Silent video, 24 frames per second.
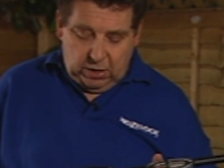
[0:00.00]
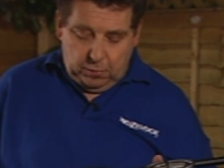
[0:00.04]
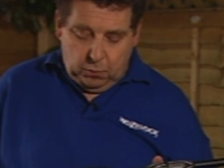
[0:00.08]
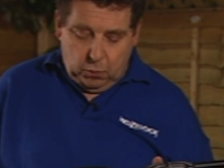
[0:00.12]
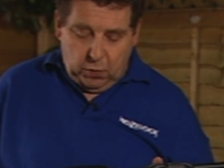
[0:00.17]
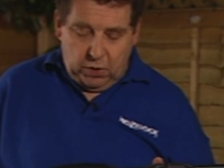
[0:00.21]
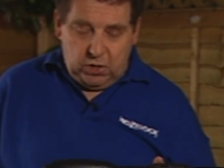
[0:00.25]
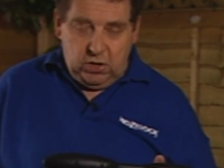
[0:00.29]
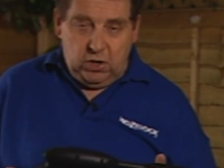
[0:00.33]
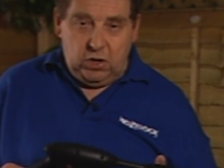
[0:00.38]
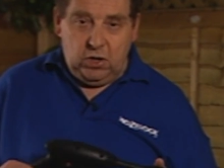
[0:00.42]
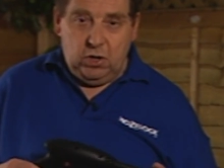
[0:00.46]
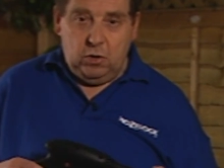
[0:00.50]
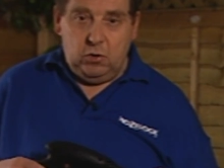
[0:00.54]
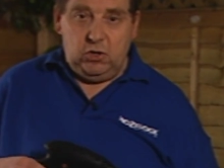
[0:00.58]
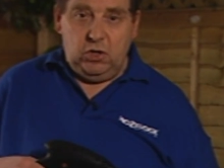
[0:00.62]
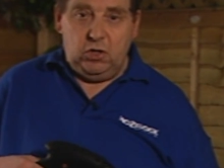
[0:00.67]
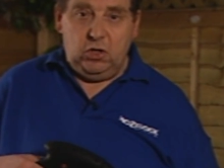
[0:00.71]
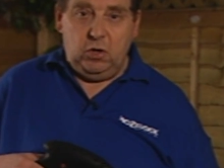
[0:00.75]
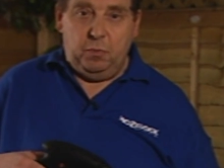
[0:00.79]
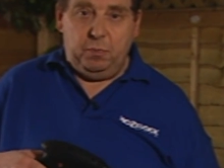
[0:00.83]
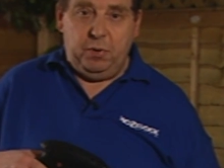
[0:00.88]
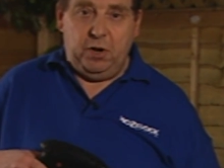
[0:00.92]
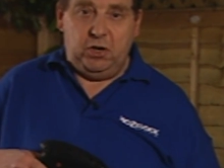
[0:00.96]
tip, when you're
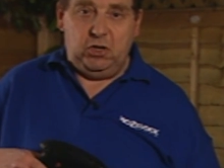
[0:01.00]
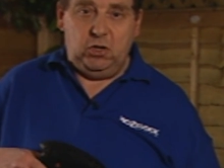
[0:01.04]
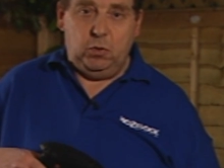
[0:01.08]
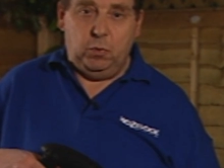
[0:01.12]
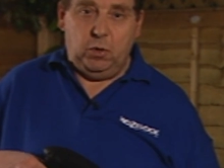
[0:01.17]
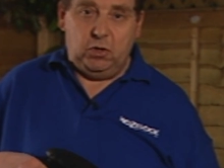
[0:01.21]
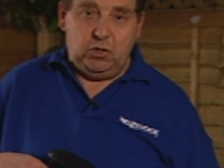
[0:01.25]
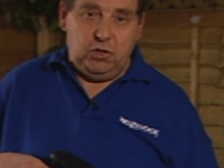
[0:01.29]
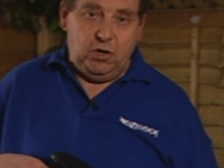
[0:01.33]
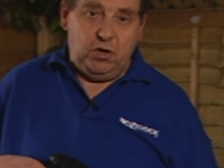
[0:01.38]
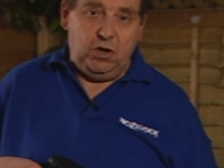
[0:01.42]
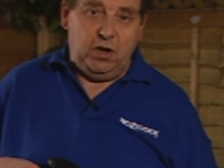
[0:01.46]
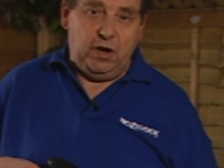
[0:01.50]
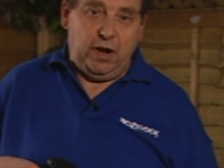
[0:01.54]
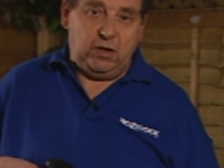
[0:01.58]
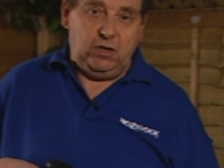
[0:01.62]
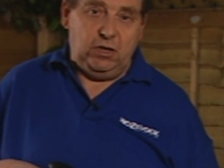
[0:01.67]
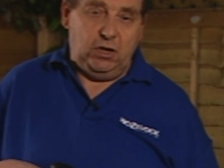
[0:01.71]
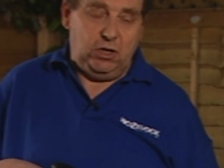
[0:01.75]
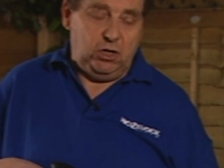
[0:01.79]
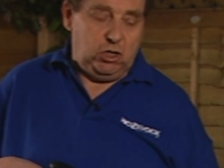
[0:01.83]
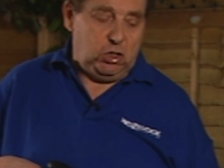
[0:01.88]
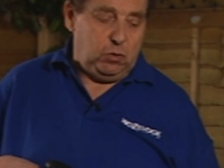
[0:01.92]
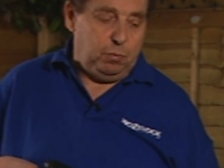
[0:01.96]
using the pressure washer and you're
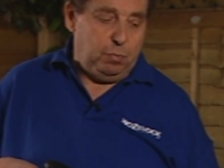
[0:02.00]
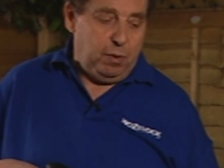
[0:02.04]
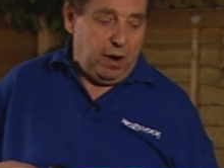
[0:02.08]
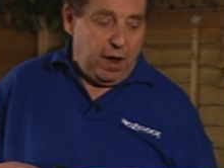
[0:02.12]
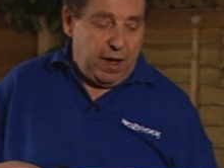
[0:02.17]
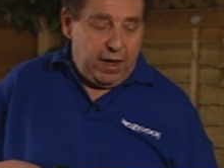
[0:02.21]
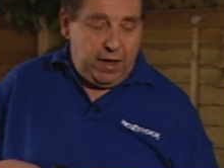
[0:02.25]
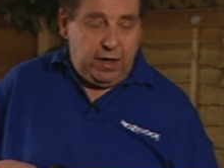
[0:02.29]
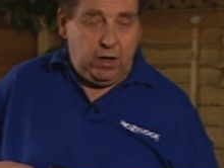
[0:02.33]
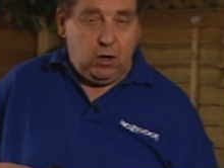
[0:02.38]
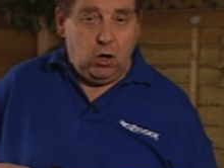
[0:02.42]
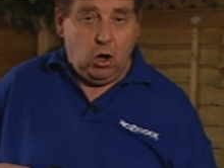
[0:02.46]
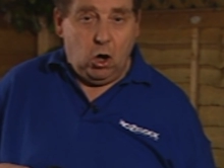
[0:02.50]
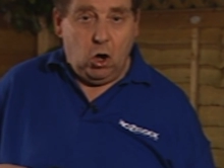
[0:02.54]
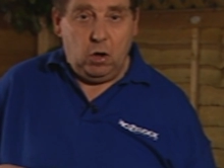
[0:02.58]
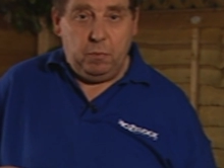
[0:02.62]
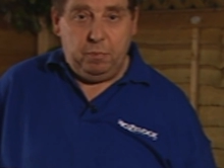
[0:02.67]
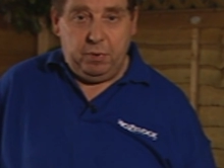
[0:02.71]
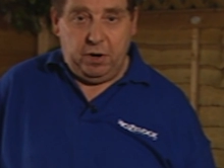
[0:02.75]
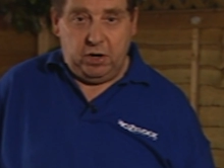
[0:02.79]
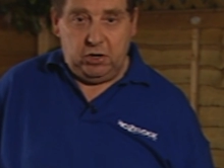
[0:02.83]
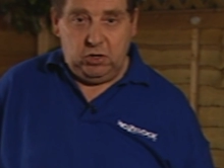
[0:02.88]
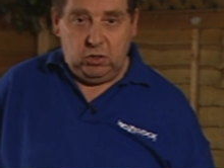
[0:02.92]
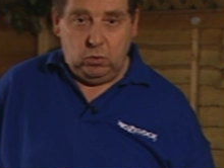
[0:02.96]
actually spraying
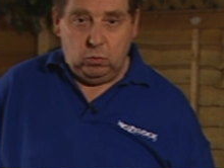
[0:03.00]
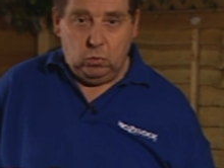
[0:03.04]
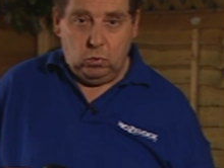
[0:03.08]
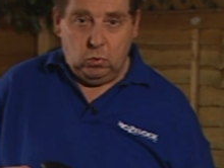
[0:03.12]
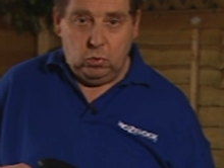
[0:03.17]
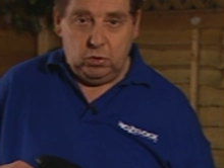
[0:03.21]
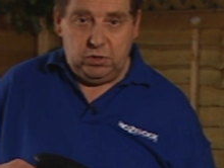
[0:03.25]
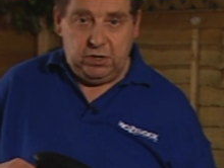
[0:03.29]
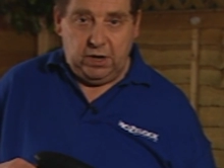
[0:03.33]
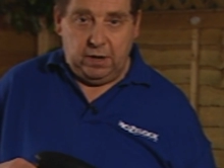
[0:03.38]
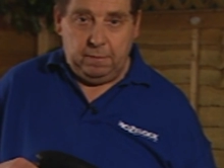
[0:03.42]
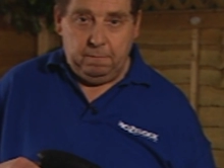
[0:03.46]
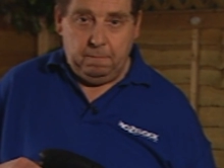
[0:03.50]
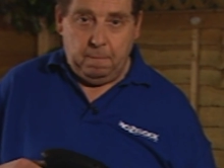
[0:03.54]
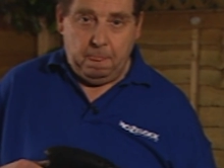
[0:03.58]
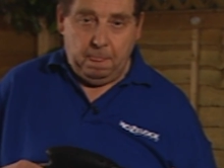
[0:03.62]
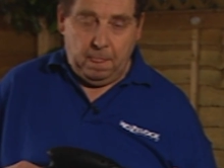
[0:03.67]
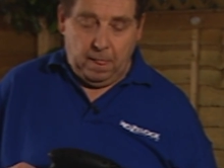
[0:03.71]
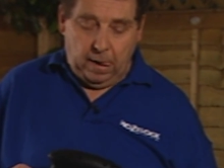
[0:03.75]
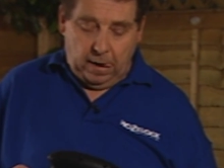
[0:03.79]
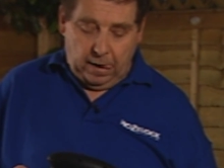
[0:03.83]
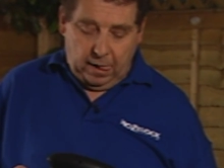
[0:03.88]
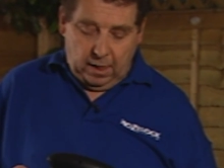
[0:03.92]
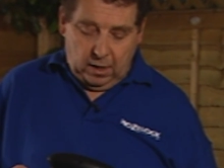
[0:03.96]
high pressure water,
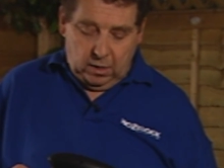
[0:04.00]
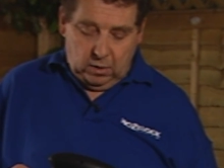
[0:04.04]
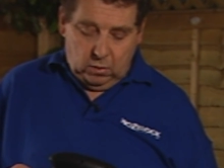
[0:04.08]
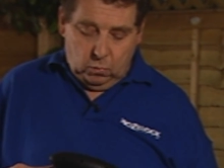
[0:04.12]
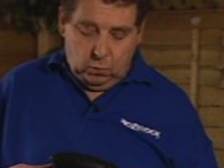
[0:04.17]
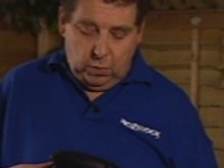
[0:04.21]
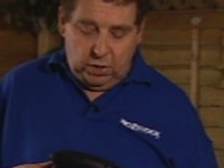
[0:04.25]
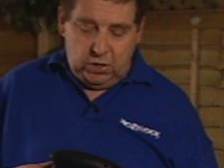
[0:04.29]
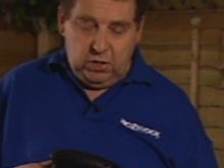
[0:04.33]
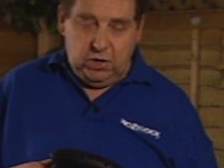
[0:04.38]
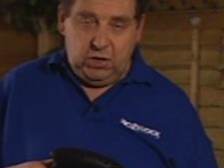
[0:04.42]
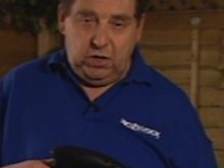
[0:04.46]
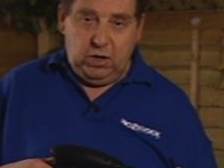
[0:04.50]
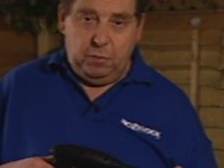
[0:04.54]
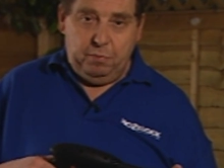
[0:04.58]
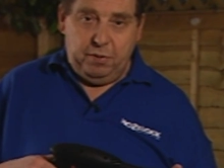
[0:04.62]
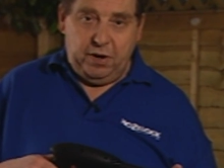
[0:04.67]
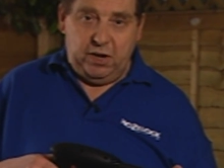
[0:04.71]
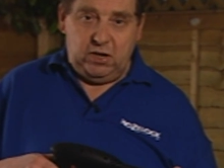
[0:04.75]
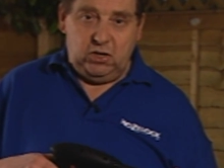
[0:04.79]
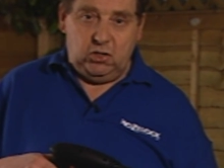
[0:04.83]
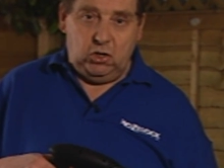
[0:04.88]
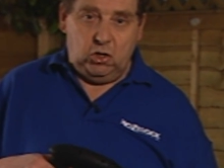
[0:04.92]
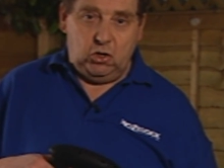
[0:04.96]
when you
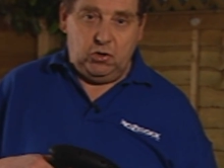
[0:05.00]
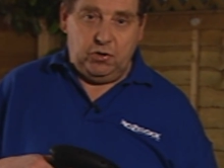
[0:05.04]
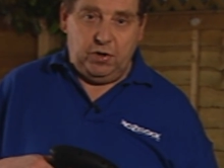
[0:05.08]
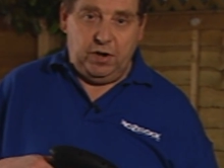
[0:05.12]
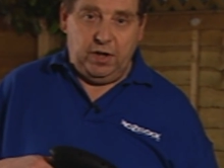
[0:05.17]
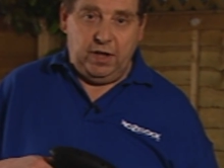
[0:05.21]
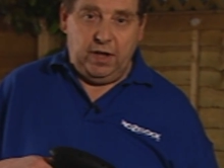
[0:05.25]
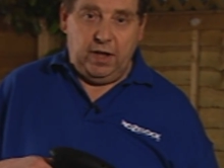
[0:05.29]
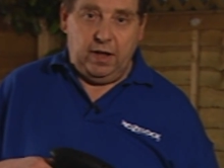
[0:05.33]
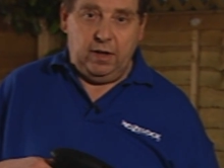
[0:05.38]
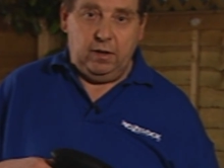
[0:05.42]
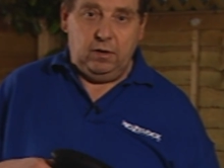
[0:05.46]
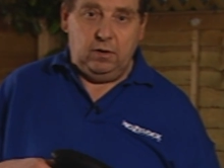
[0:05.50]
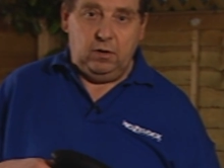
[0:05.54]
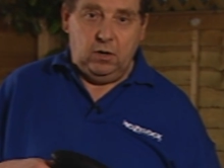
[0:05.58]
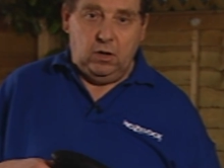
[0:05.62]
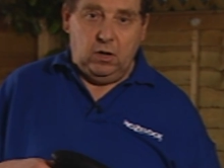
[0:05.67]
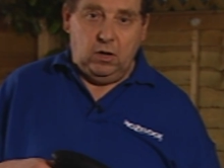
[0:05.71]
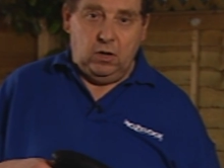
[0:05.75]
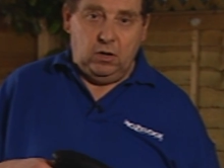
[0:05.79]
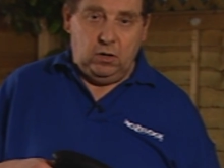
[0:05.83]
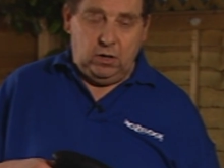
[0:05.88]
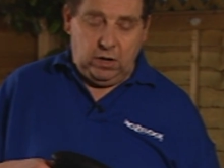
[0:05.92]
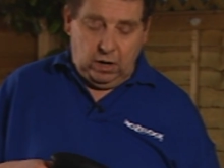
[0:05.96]
depress the trigger,
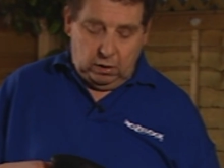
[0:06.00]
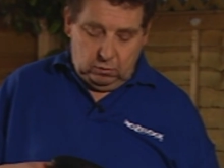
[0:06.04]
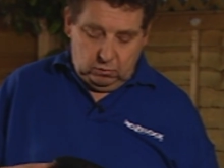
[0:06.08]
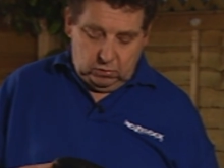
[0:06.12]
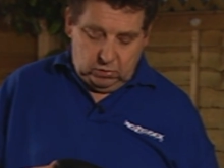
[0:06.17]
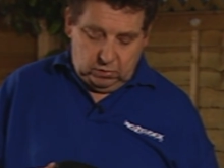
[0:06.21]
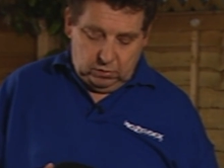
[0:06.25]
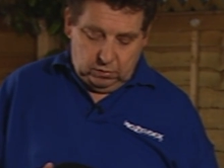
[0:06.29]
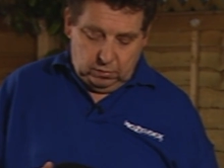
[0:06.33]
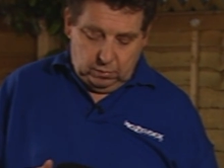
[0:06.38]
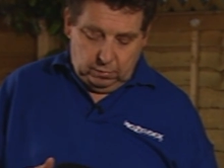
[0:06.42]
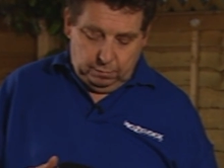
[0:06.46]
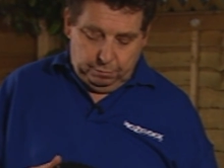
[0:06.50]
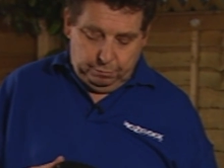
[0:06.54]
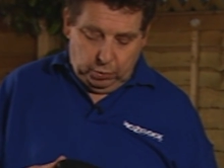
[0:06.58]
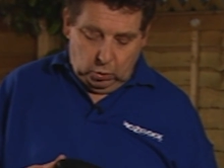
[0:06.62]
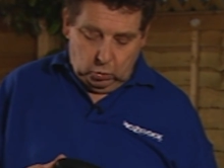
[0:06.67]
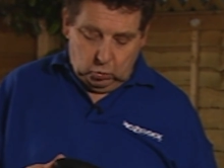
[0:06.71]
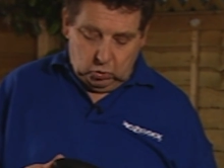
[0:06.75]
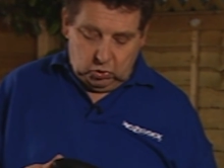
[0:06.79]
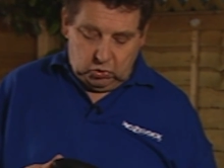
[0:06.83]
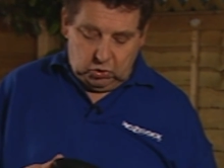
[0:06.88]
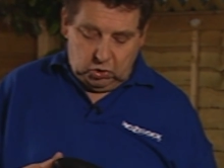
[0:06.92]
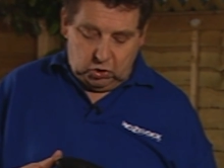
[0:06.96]
don't
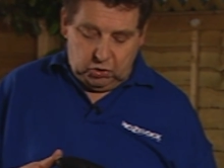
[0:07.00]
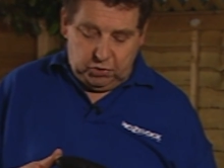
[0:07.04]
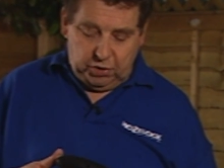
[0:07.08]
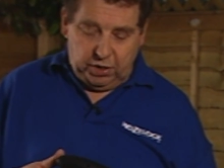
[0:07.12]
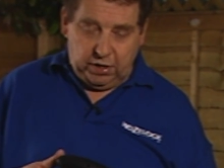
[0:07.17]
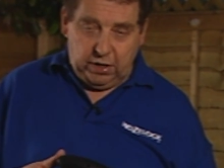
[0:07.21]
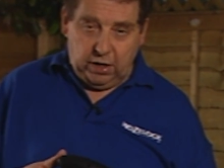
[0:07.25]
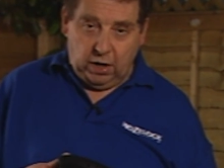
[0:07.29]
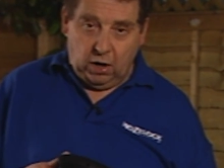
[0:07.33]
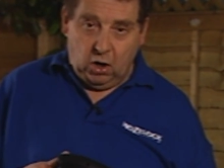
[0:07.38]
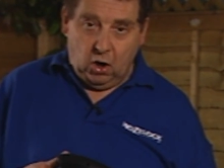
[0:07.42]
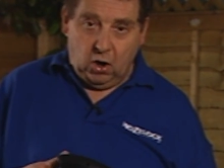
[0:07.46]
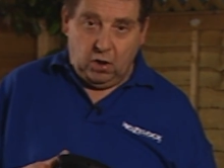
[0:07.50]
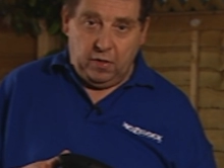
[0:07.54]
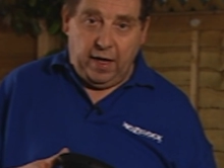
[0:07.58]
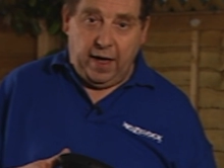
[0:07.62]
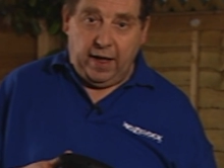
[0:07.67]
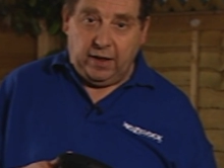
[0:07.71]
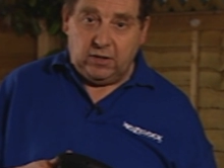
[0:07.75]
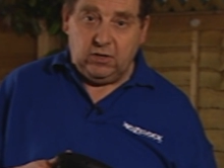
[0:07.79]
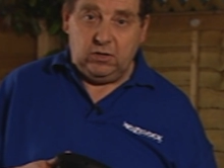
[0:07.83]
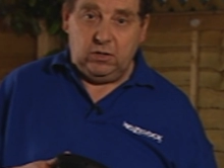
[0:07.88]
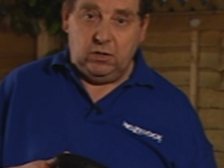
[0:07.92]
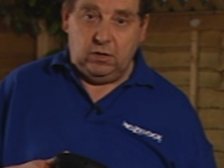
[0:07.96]
pulse the trigger like
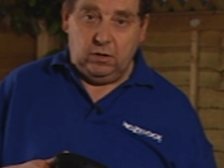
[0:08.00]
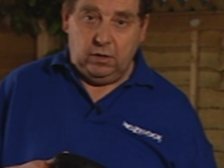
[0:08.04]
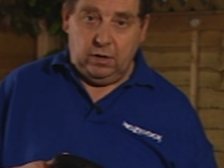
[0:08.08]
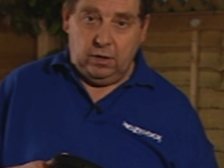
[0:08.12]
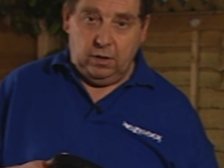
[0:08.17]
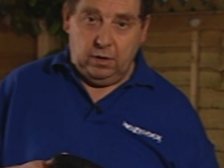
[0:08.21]
that,